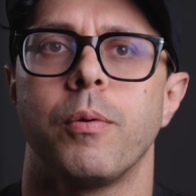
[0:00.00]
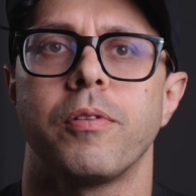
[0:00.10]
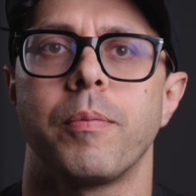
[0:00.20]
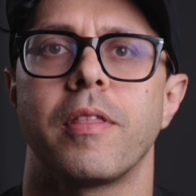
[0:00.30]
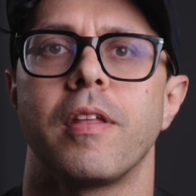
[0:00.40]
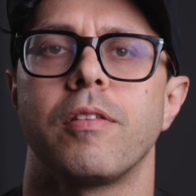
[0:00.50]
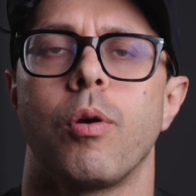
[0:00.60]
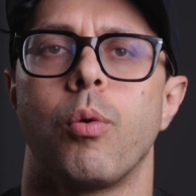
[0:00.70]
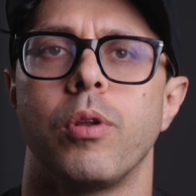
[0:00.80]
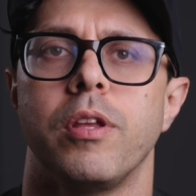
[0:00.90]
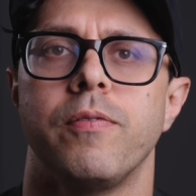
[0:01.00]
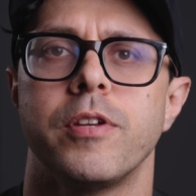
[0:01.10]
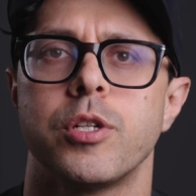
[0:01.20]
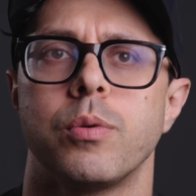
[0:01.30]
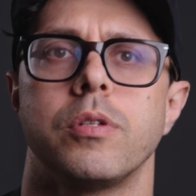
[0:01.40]
something that's only
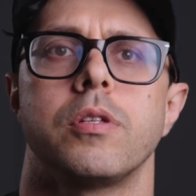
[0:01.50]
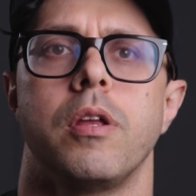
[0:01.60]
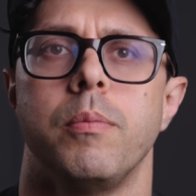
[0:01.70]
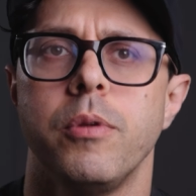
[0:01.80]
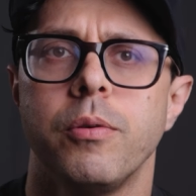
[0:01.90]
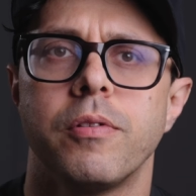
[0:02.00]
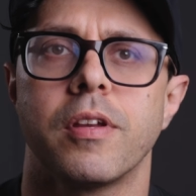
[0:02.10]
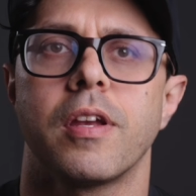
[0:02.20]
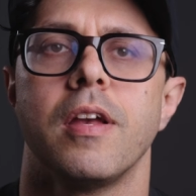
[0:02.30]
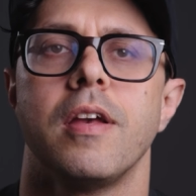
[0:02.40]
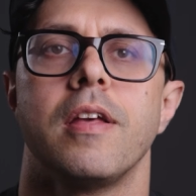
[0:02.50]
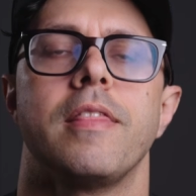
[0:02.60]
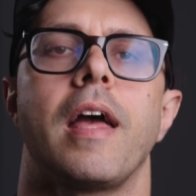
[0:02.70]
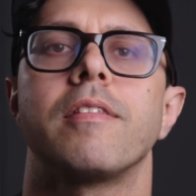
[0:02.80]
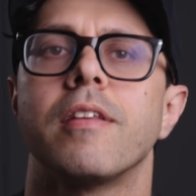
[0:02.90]
visuals and music,
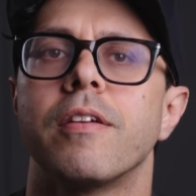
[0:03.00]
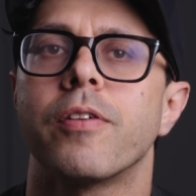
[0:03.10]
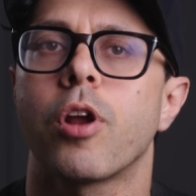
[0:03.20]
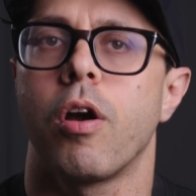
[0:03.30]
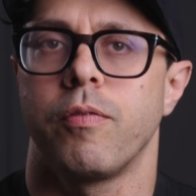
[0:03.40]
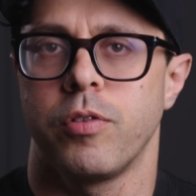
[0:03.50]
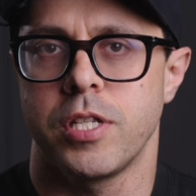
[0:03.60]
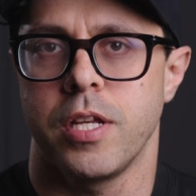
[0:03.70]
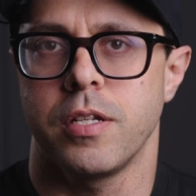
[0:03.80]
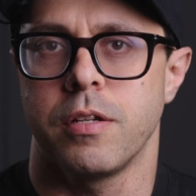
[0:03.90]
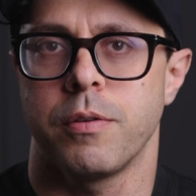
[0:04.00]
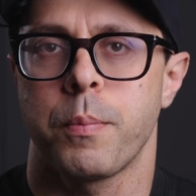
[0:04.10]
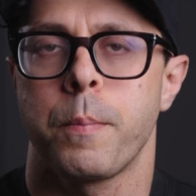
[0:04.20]
that's a different conversation.